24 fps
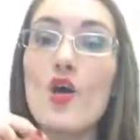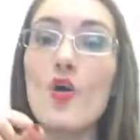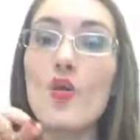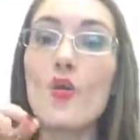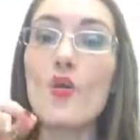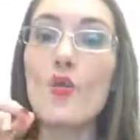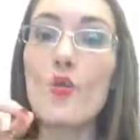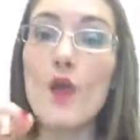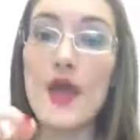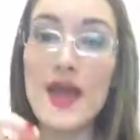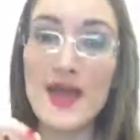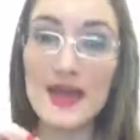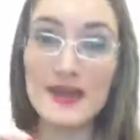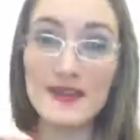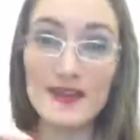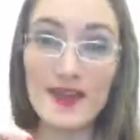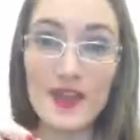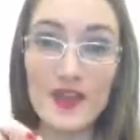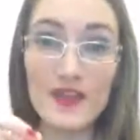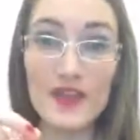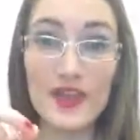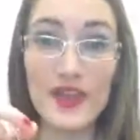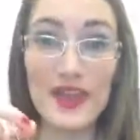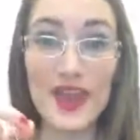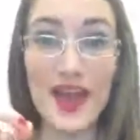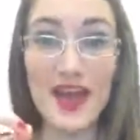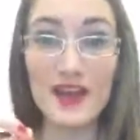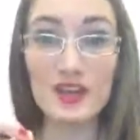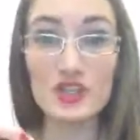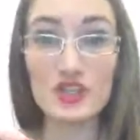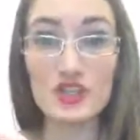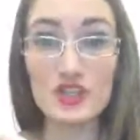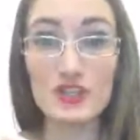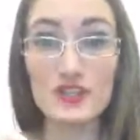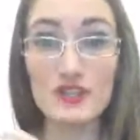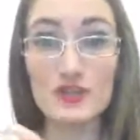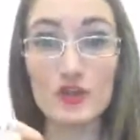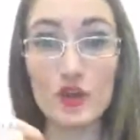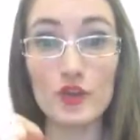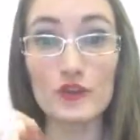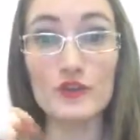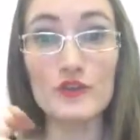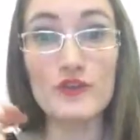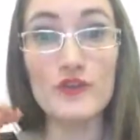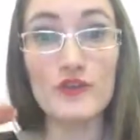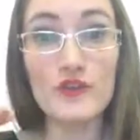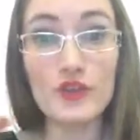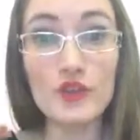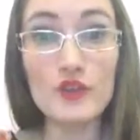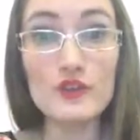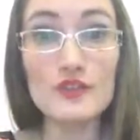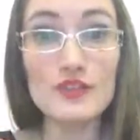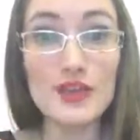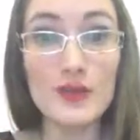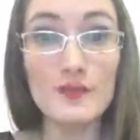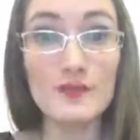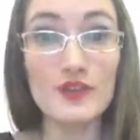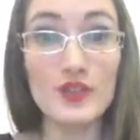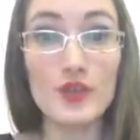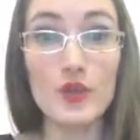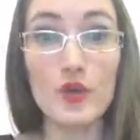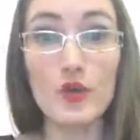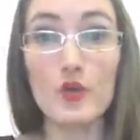when they actually start to feel something